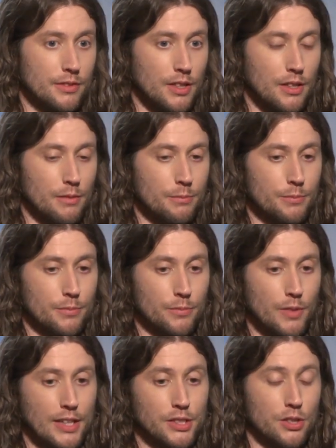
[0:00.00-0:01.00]

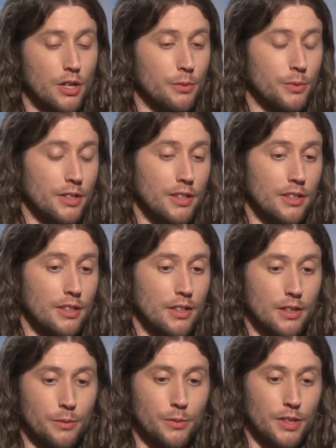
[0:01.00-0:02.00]
I started with
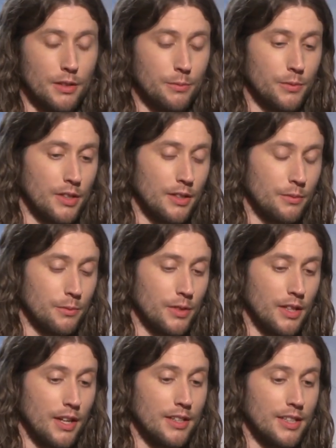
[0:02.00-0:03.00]

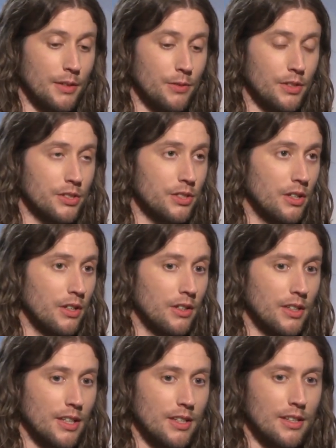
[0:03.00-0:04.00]
an idea for the
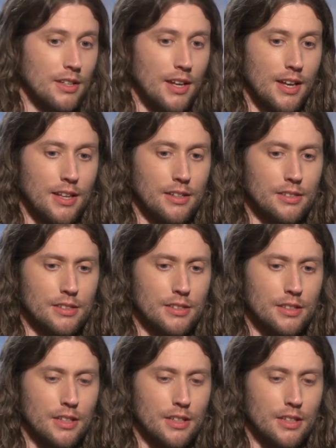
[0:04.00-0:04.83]
song, and